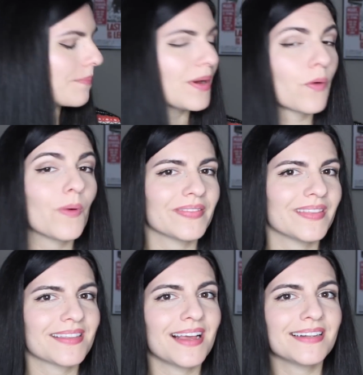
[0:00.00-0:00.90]
But one
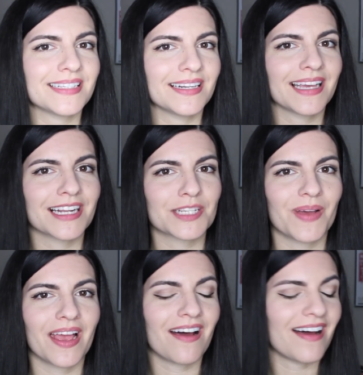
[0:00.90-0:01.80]
thing that did catch
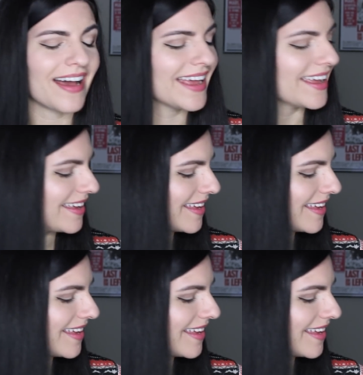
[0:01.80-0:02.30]
my eye